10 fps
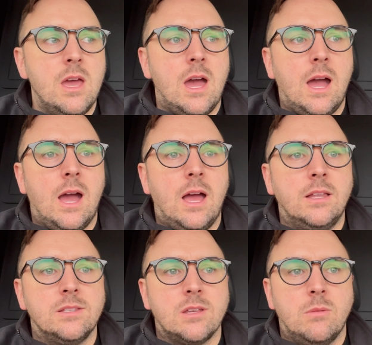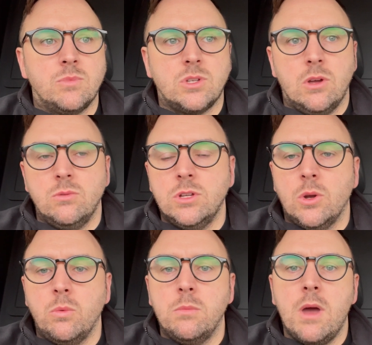And so
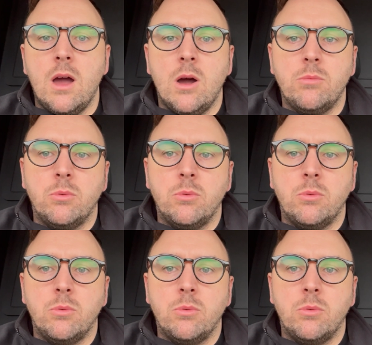we met up,